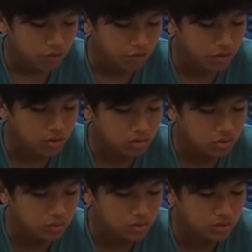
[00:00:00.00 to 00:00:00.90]
4. To
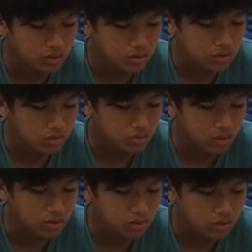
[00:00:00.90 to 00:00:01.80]
sweeten it, you
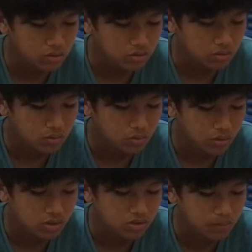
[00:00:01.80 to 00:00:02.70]
can also
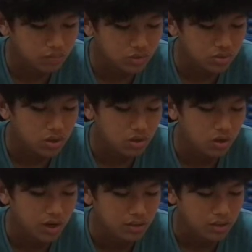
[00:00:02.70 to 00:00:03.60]
add some sugar or
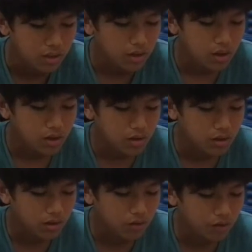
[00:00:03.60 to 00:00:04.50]
honey.
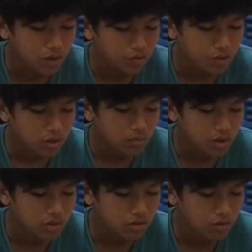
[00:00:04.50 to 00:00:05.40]
5.
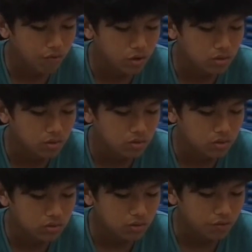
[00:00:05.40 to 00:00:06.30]
Blend it for about
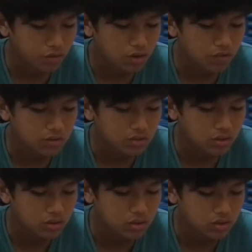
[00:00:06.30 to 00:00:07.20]
5
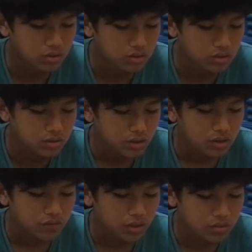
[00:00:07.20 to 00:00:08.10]
until
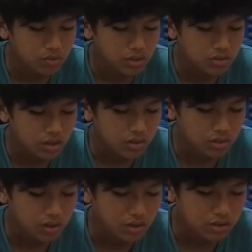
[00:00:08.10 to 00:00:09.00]
10 minutes
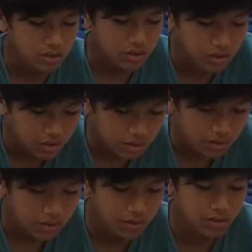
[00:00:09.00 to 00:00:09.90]
until the
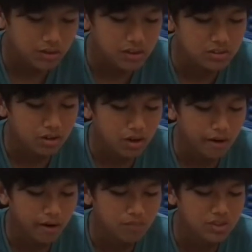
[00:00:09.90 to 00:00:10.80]
ingredients
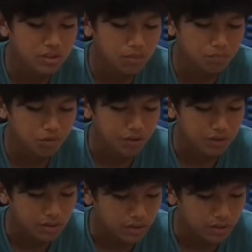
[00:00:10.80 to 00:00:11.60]
are mixed perfectly.